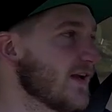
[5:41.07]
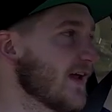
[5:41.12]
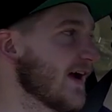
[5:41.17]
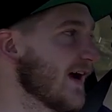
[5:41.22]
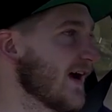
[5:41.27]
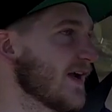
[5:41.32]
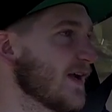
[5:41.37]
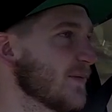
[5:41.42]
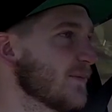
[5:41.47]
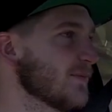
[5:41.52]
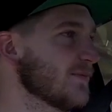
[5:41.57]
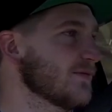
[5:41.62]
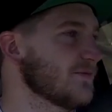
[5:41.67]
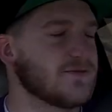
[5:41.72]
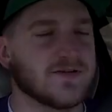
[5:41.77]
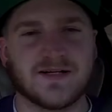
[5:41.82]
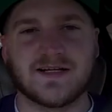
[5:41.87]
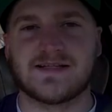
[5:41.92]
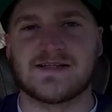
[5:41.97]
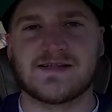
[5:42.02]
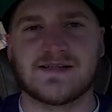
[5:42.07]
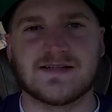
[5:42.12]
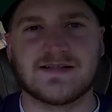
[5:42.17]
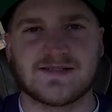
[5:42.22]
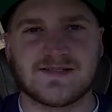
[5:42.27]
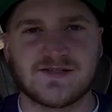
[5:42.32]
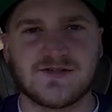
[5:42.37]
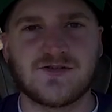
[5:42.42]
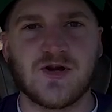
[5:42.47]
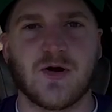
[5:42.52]
I am freaking
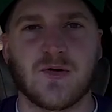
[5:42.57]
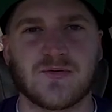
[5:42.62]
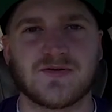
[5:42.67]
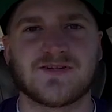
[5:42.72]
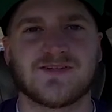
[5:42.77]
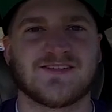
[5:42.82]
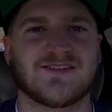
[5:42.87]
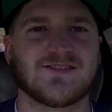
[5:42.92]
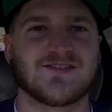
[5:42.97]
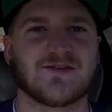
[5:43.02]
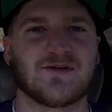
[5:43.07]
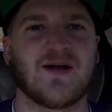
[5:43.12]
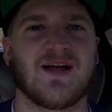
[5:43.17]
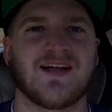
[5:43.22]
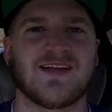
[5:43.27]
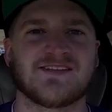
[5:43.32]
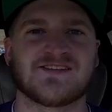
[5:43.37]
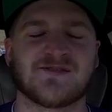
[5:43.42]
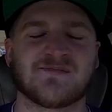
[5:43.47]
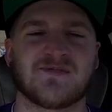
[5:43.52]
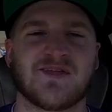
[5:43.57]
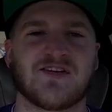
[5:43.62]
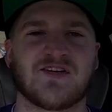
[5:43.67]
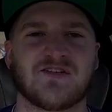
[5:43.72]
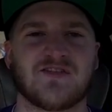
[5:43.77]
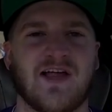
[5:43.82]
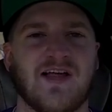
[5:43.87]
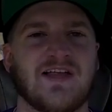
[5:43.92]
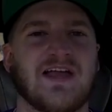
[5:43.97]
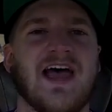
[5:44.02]
stoked to ride some Thunder
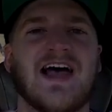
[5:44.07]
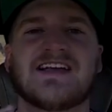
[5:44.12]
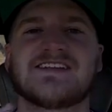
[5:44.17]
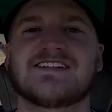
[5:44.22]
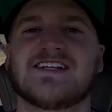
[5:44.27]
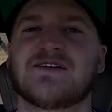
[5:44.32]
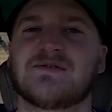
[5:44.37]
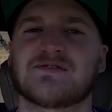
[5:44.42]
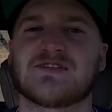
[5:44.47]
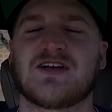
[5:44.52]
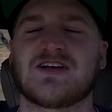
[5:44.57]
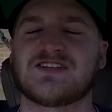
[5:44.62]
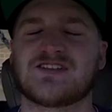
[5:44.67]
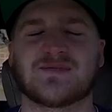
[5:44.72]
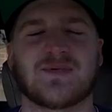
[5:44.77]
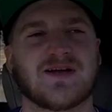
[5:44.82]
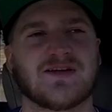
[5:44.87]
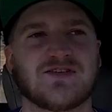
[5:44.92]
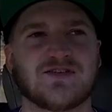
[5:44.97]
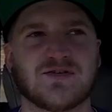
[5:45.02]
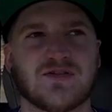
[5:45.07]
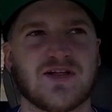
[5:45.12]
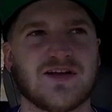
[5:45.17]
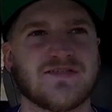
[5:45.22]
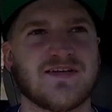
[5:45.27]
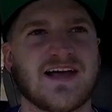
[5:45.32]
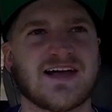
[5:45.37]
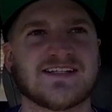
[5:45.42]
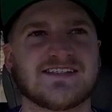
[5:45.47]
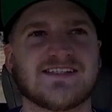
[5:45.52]
Valley. Aztec was awesome. I do
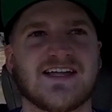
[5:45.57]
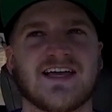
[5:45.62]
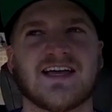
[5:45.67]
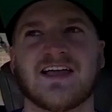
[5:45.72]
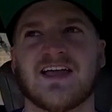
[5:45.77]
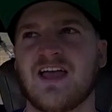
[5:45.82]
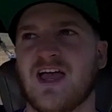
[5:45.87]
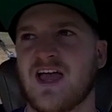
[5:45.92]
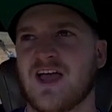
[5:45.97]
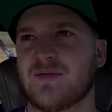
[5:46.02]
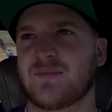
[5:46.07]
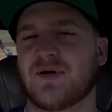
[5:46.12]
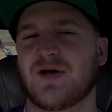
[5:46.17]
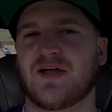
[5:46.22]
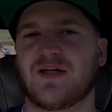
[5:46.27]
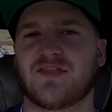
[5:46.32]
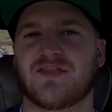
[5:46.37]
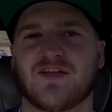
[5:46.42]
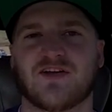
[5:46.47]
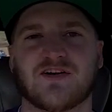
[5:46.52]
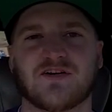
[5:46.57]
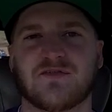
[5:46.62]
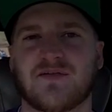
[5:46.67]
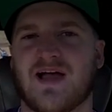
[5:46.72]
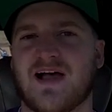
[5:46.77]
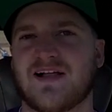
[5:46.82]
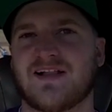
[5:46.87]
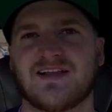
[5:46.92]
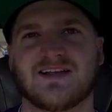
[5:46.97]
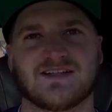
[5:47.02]
love Aztec, but Thunder
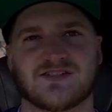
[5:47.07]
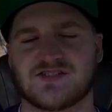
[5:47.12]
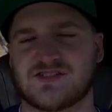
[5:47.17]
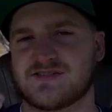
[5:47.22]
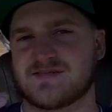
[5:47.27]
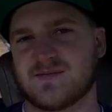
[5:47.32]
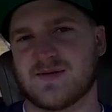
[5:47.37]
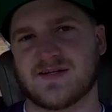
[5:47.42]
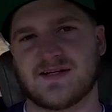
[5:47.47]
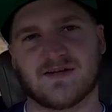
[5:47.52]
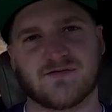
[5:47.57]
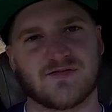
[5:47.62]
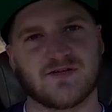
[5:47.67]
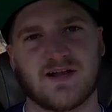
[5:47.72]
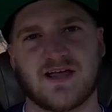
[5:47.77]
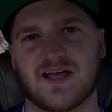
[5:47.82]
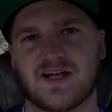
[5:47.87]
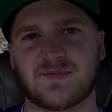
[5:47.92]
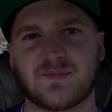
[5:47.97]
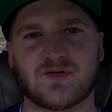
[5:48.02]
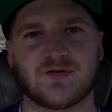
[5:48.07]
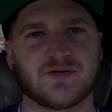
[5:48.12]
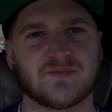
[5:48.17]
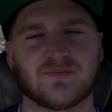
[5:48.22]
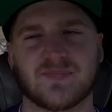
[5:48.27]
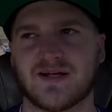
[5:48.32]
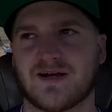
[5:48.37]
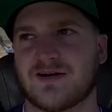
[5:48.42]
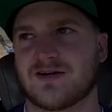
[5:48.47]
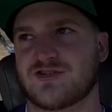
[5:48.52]
Valley is just a different animal,
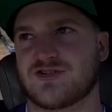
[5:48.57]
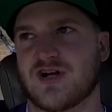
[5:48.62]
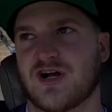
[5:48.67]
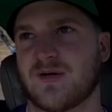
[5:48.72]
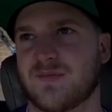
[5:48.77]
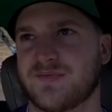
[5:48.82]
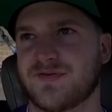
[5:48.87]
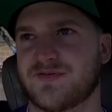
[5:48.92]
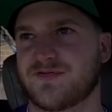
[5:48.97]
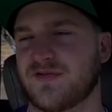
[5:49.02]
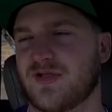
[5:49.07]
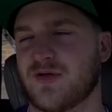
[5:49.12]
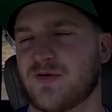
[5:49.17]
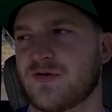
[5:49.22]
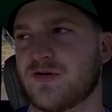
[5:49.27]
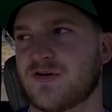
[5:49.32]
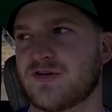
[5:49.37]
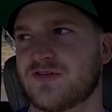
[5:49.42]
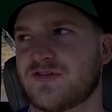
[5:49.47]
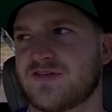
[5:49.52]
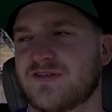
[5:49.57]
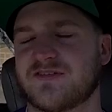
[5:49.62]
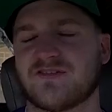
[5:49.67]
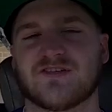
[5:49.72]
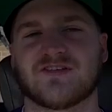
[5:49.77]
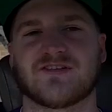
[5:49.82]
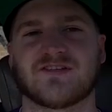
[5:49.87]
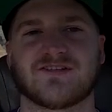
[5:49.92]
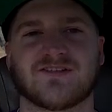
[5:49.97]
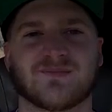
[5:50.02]
bigger jumps, floaters. It's
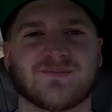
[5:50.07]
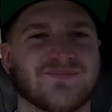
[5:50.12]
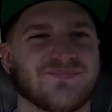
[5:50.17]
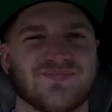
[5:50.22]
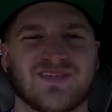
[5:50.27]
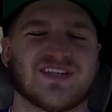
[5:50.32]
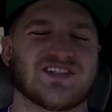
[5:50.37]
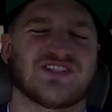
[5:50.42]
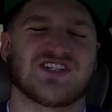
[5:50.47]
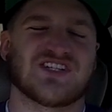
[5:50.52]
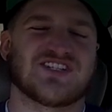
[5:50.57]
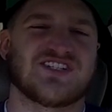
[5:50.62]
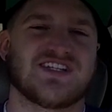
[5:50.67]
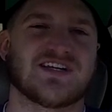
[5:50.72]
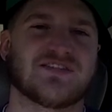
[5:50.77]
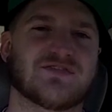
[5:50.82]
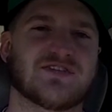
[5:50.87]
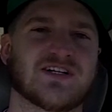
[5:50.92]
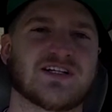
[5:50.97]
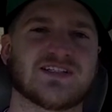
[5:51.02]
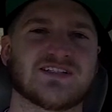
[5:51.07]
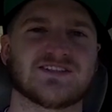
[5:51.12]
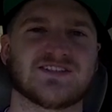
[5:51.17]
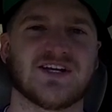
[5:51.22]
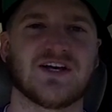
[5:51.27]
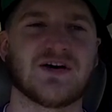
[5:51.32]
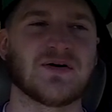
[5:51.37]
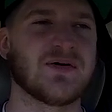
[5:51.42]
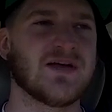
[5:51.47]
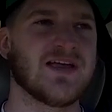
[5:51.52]
just, it's just different.
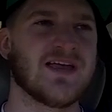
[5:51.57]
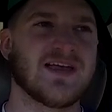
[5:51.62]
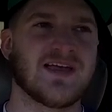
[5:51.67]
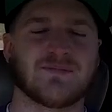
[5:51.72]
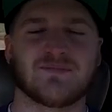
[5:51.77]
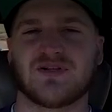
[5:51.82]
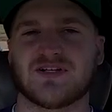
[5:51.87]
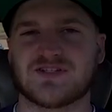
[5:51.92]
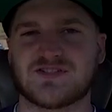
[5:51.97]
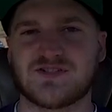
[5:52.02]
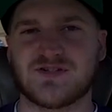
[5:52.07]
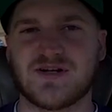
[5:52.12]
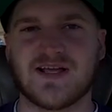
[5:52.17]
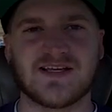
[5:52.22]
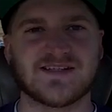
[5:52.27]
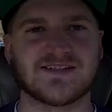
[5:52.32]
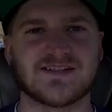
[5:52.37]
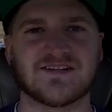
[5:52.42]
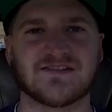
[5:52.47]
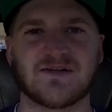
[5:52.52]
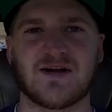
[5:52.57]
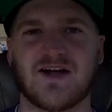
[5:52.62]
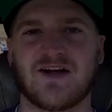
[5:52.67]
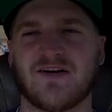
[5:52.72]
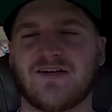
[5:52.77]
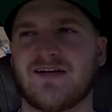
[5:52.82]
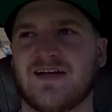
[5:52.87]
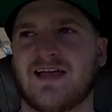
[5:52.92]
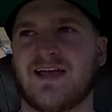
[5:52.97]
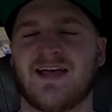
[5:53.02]
So plus two days in a
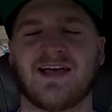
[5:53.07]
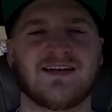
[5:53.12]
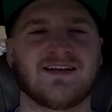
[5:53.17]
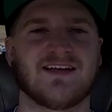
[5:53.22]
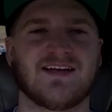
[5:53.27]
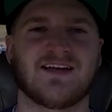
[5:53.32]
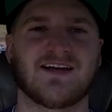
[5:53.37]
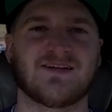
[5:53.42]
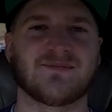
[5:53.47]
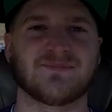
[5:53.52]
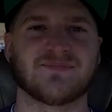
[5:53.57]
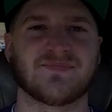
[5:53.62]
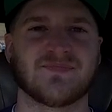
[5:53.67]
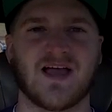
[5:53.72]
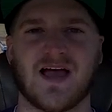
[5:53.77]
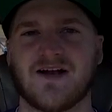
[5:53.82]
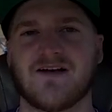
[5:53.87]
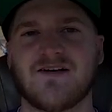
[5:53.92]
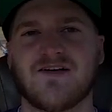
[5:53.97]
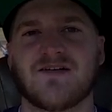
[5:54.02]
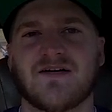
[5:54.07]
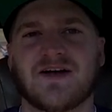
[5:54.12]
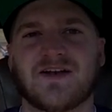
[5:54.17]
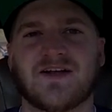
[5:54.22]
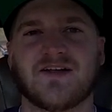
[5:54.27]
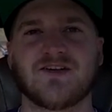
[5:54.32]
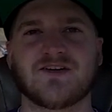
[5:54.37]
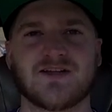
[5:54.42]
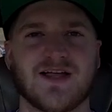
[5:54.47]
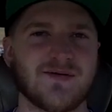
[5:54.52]
row. And um, I don't know,
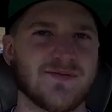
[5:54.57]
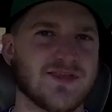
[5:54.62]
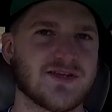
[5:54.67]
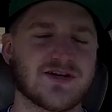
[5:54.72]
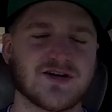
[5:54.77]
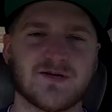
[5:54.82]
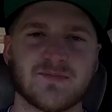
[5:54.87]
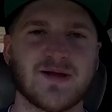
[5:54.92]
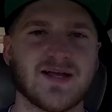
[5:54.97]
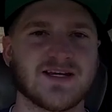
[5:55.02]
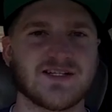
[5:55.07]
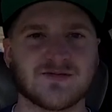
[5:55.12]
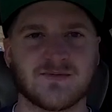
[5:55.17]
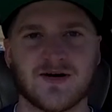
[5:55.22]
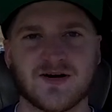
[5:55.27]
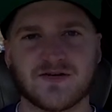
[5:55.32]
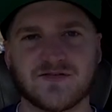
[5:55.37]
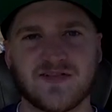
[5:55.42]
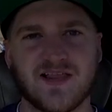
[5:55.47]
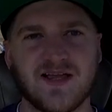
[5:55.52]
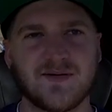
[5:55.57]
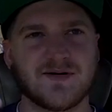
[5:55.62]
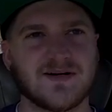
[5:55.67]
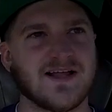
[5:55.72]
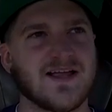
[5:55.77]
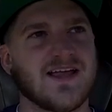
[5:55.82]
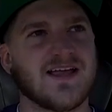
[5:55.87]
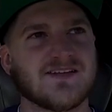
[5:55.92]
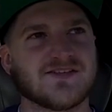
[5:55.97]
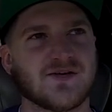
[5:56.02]
another day with the dirt bike. Tomorrow's Labor
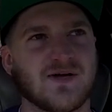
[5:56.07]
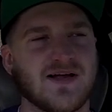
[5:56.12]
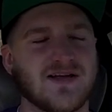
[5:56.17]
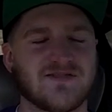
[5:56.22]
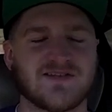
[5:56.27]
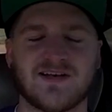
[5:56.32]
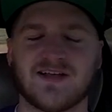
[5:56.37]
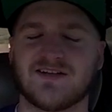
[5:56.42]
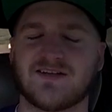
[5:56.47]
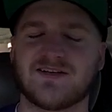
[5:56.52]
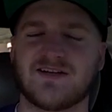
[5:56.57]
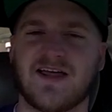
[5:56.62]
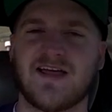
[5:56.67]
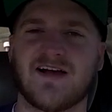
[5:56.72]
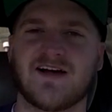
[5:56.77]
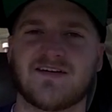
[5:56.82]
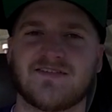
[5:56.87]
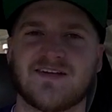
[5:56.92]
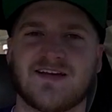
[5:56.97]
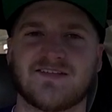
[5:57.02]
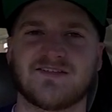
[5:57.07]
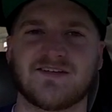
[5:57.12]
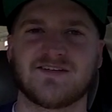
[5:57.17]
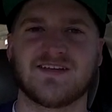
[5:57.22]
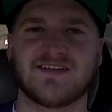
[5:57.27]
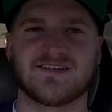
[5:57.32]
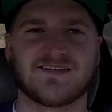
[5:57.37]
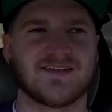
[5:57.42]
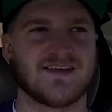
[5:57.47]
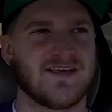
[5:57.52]
Day. So I have another day off after
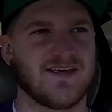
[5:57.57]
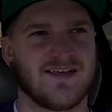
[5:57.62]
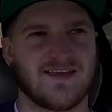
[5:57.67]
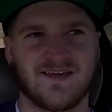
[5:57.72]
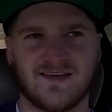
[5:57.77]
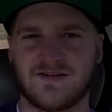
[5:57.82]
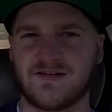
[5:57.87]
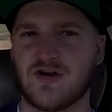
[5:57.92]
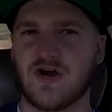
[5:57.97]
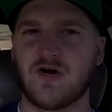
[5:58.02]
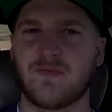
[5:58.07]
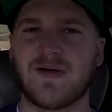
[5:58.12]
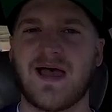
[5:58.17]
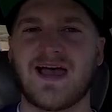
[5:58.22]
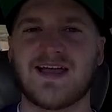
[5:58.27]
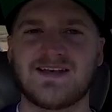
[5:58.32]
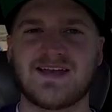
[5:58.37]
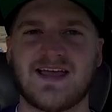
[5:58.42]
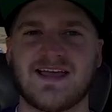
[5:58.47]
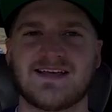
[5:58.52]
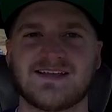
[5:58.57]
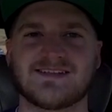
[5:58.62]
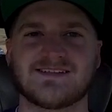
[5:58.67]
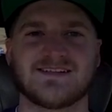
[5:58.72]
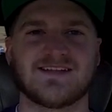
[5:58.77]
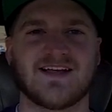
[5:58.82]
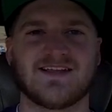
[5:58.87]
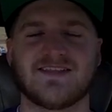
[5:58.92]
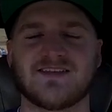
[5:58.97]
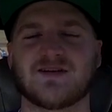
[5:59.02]
this. No bad days,
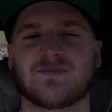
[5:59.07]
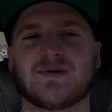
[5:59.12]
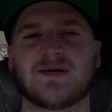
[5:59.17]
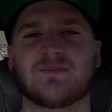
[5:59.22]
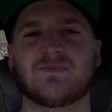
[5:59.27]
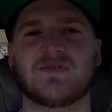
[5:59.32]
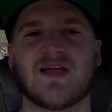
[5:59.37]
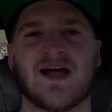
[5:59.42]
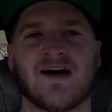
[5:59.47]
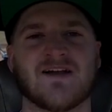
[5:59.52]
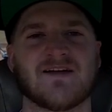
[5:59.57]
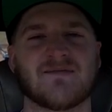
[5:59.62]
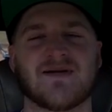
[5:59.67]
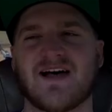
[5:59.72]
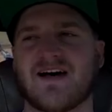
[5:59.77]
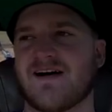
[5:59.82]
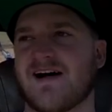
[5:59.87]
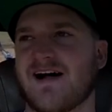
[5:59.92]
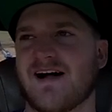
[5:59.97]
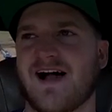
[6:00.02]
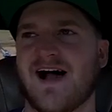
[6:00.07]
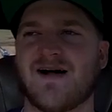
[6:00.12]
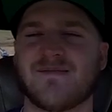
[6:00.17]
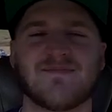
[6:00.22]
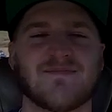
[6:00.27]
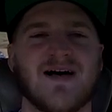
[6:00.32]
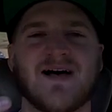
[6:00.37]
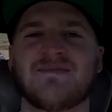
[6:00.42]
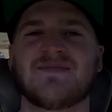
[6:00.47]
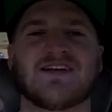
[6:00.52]
nothing to be down about.
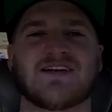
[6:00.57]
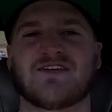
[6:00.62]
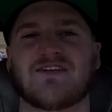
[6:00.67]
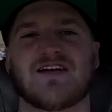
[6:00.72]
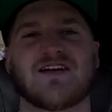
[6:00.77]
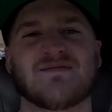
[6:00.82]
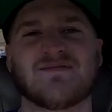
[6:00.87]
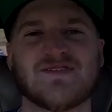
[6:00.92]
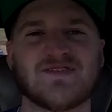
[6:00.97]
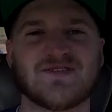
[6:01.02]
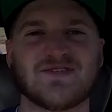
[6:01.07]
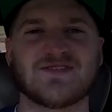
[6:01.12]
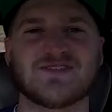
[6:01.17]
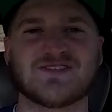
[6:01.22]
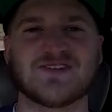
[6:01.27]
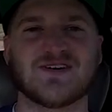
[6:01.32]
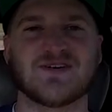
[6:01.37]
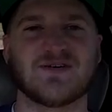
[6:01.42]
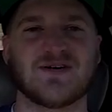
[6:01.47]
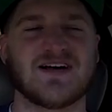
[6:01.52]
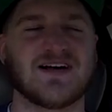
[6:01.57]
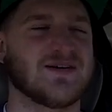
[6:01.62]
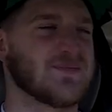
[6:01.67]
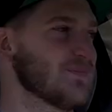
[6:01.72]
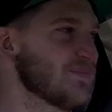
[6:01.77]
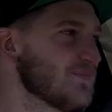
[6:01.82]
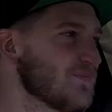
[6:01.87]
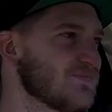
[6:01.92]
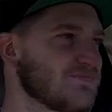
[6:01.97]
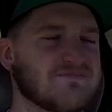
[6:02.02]
I'm, I'm in a great mood. So
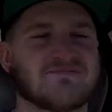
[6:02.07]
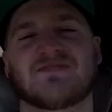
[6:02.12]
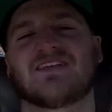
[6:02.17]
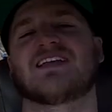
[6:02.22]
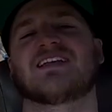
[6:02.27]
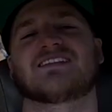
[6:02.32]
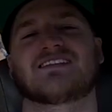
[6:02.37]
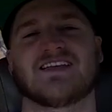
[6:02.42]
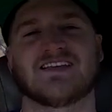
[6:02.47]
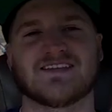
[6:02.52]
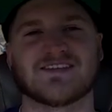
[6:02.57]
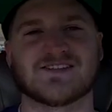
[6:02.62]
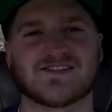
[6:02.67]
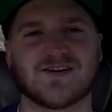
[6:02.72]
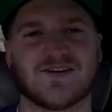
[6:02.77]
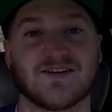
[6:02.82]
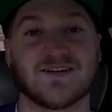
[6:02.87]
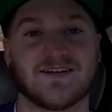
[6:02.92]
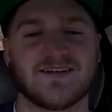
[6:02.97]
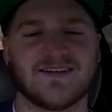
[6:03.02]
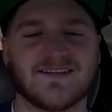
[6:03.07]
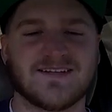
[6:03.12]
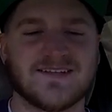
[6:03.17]
um, yeah, let's get this started.